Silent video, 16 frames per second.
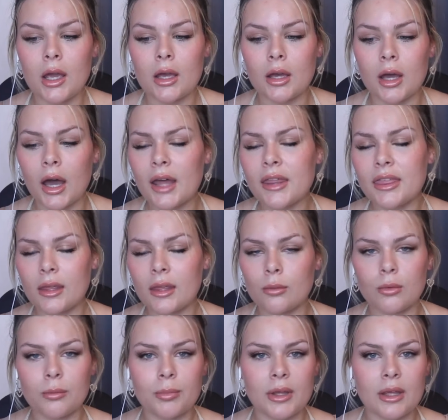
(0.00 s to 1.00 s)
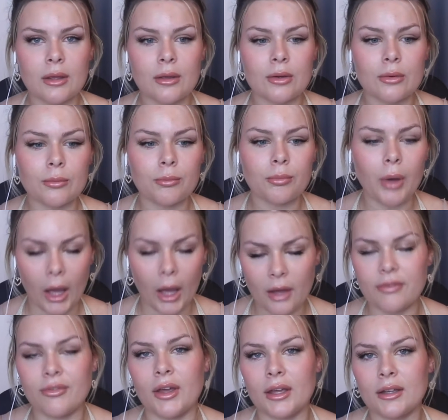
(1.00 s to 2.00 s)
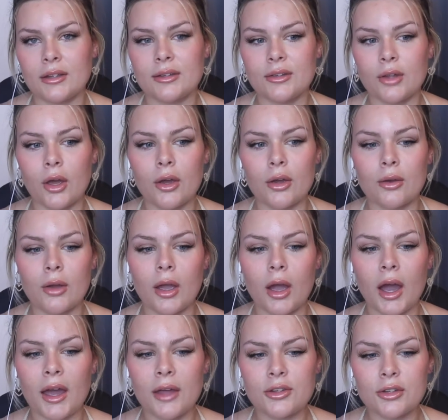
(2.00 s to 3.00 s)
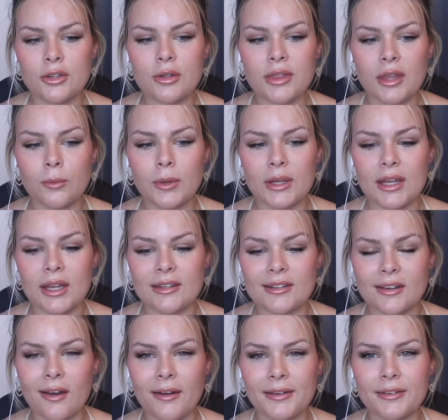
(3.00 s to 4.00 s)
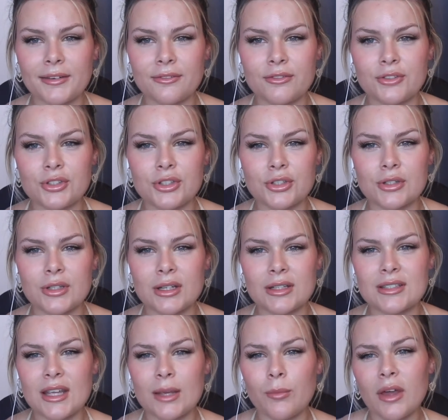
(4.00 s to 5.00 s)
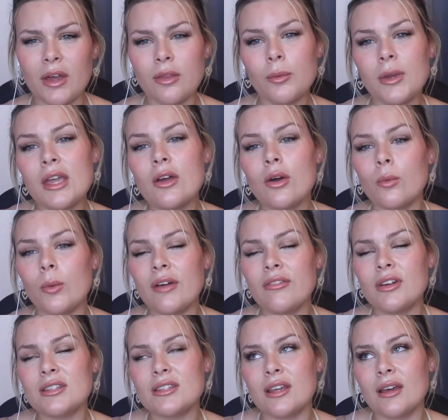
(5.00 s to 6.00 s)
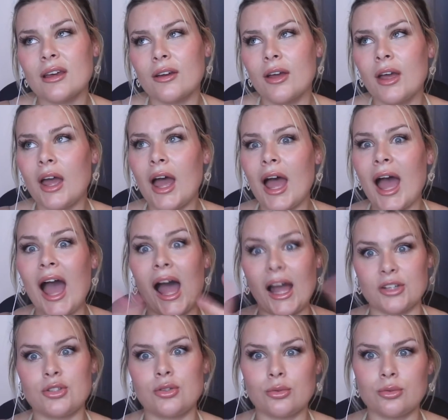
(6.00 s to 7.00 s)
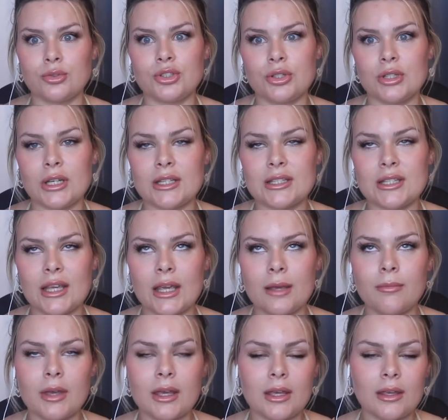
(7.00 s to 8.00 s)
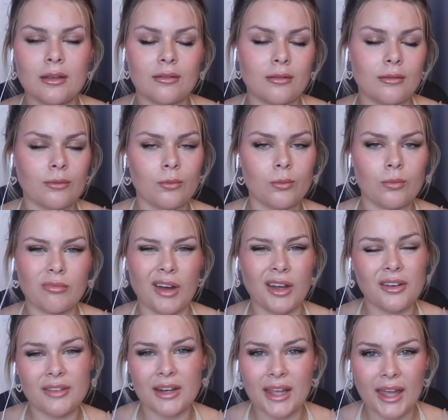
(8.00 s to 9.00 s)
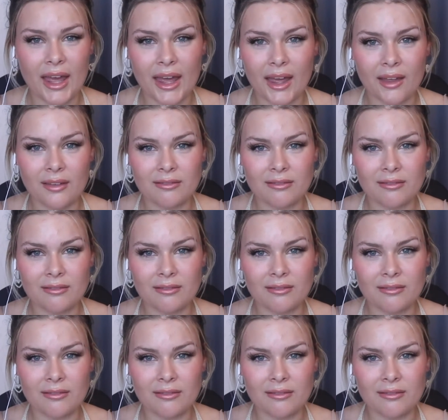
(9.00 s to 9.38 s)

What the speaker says: I think would be perfect. So I do think we need a kind of junior team. Whether it's a actual junior team, I don't really care.